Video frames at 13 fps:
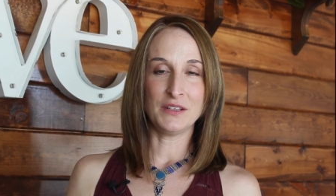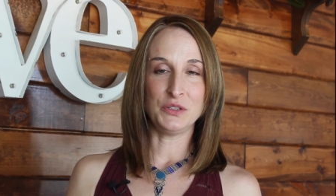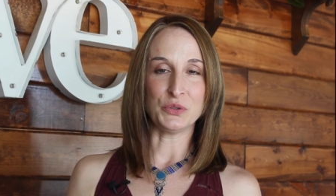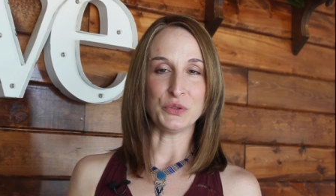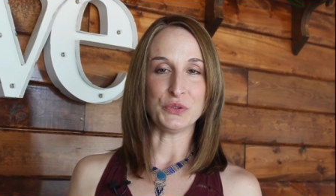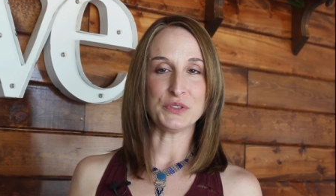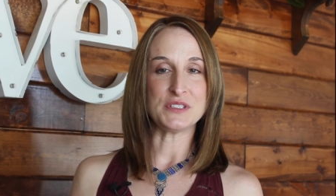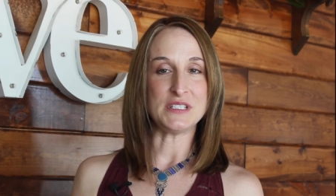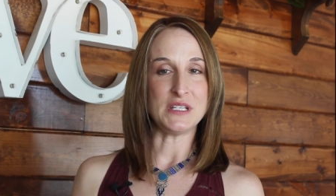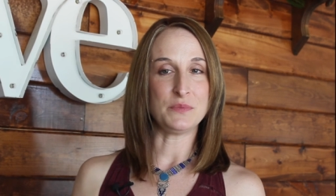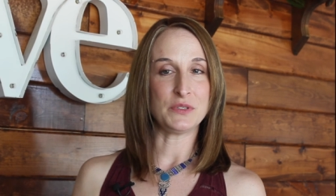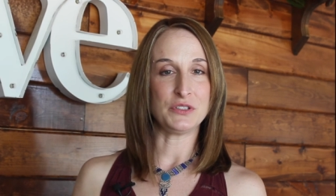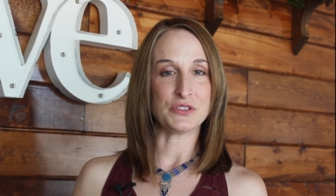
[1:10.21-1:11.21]
You'll
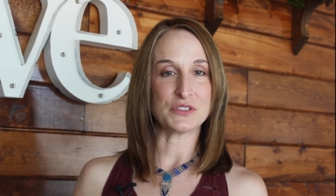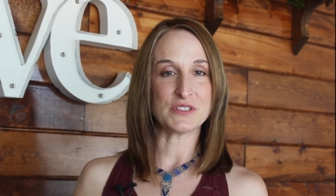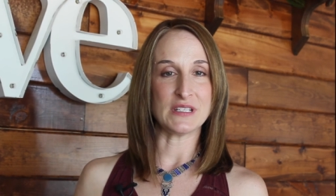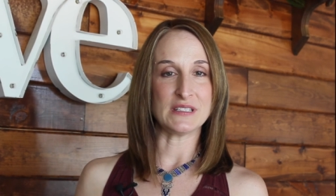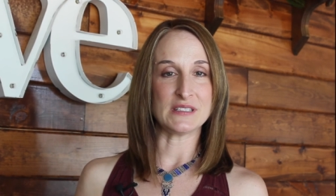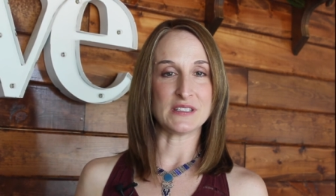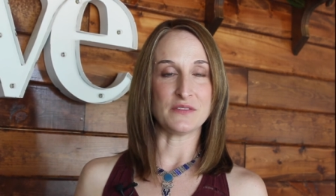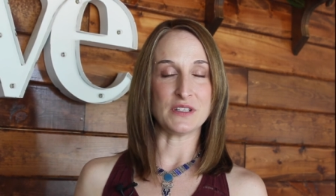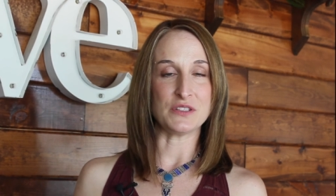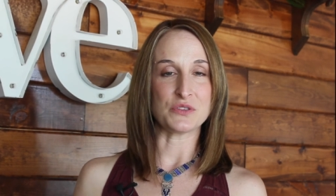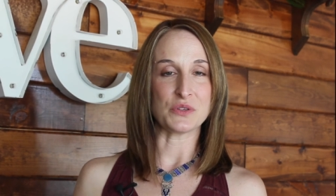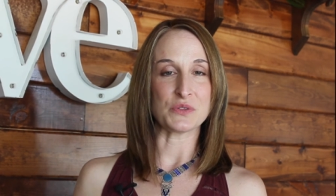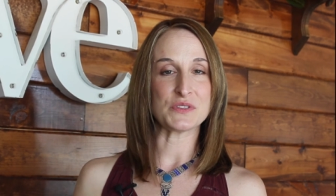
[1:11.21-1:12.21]
deepen your sense of
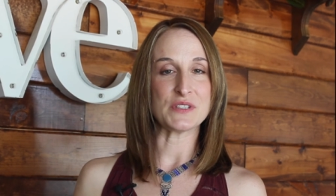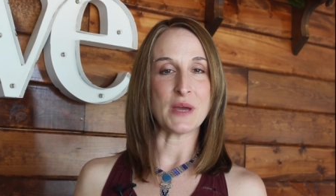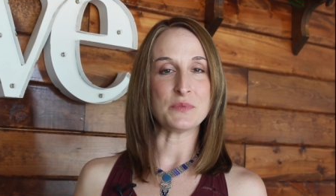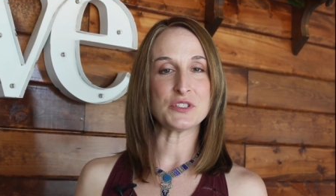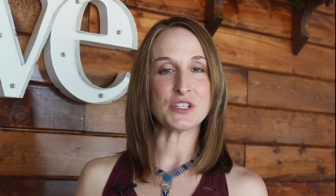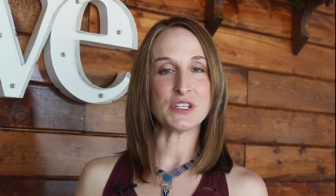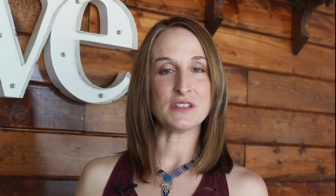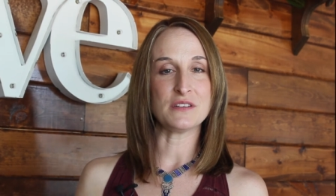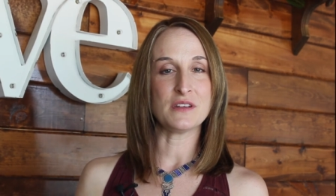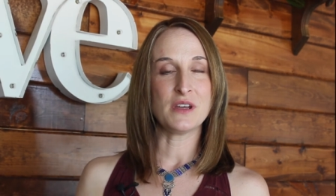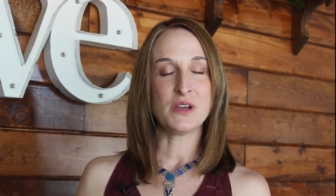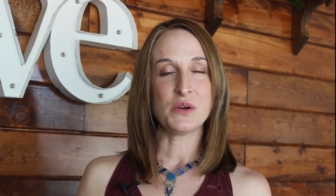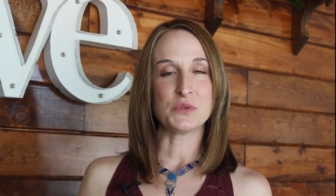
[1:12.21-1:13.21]

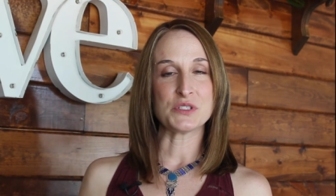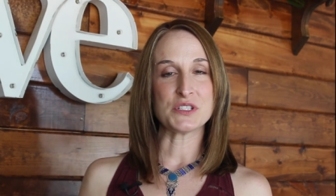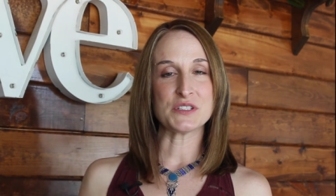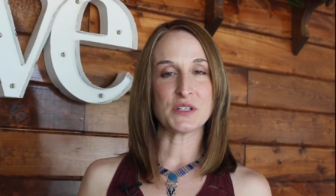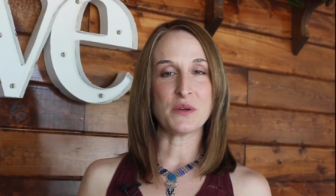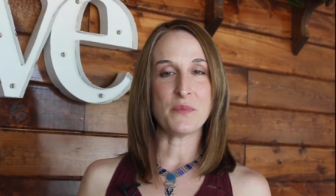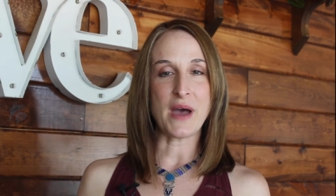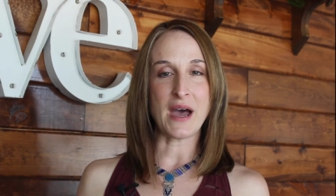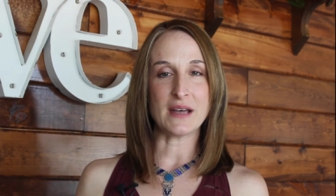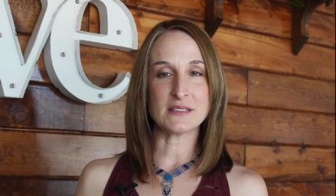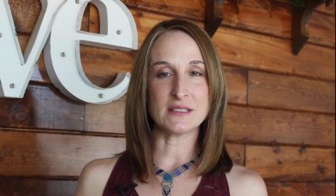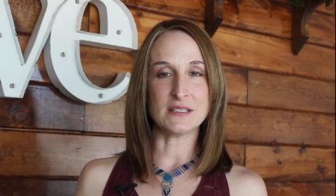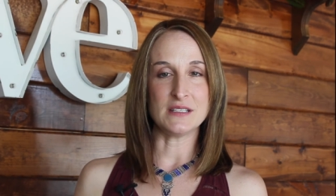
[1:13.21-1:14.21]
interoception, which is the
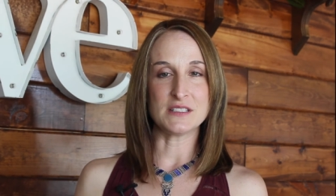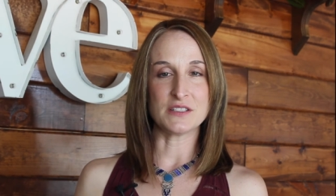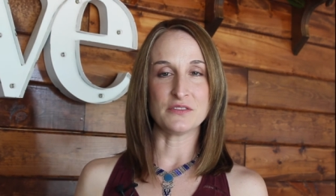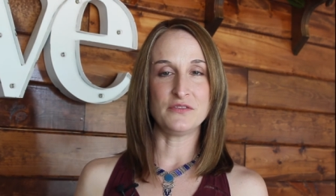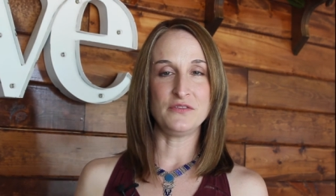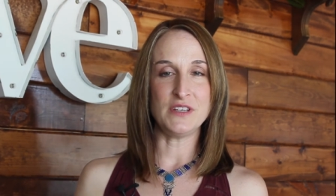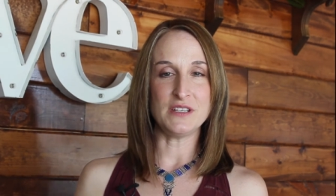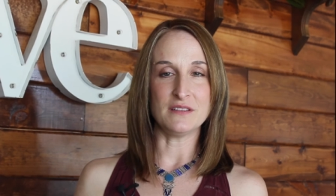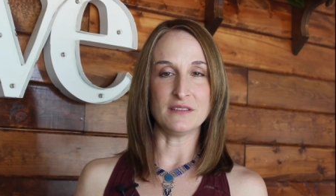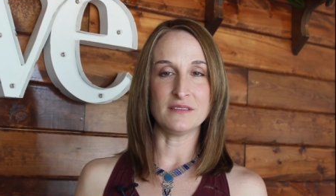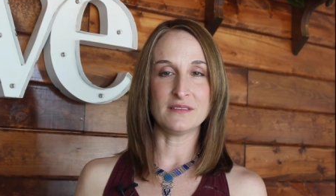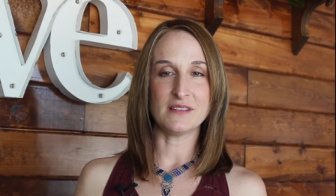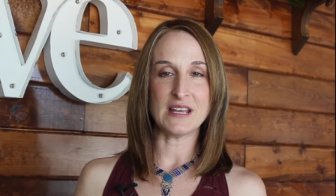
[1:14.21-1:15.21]
capacity to
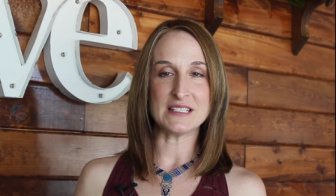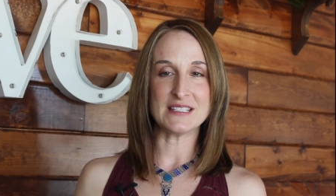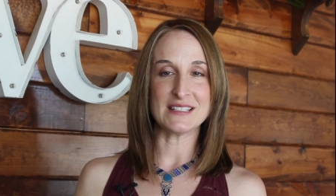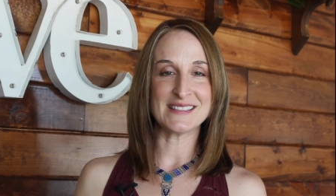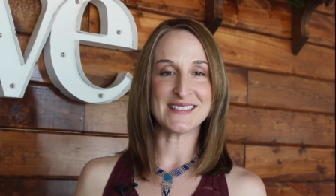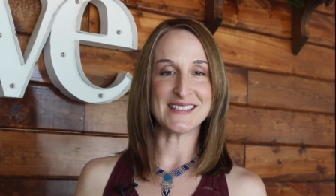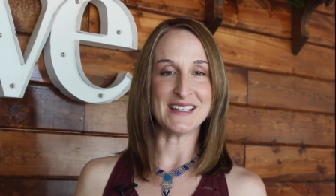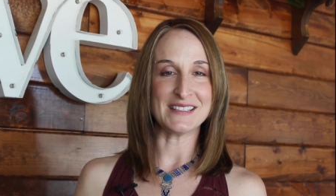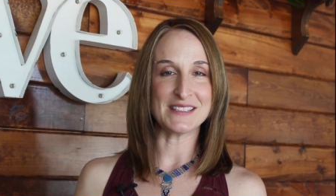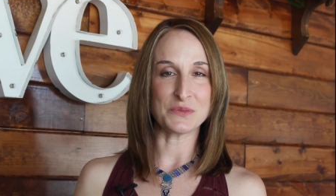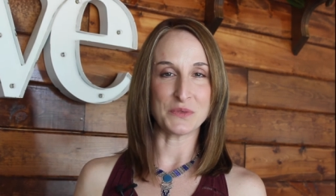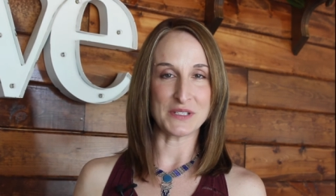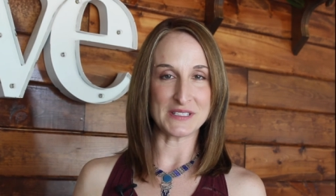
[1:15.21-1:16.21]
feel and to
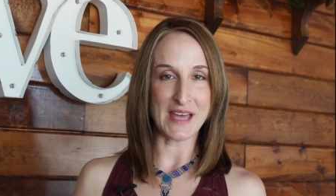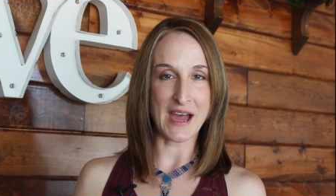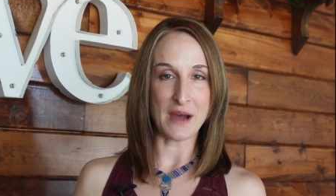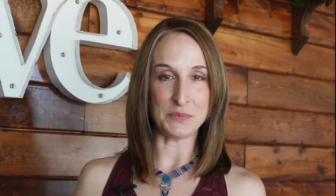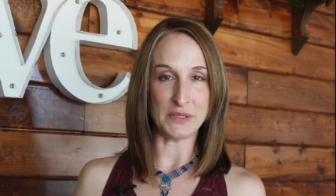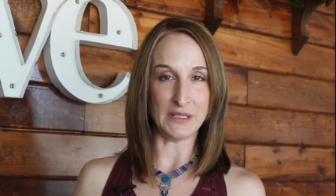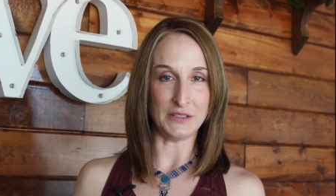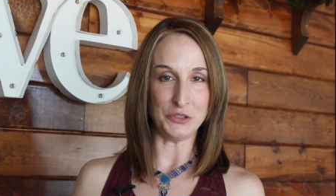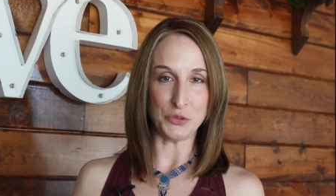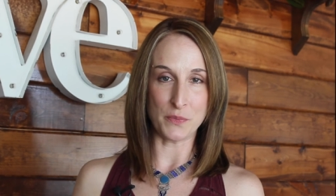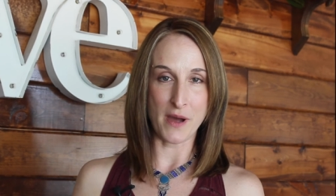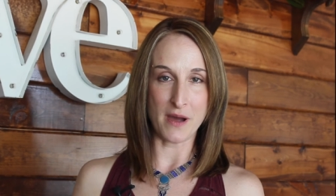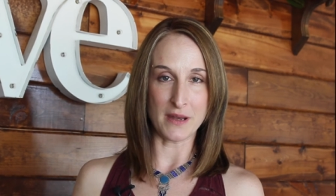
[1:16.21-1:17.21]
sense what is happening in
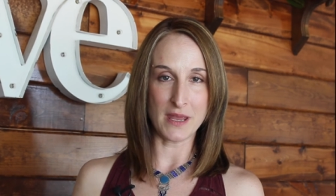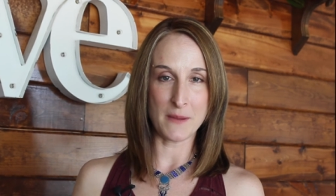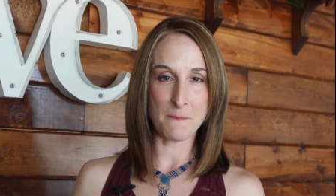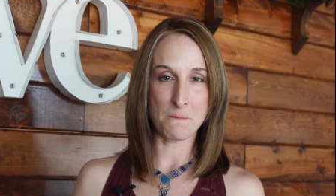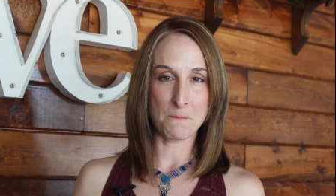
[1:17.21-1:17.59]
your body.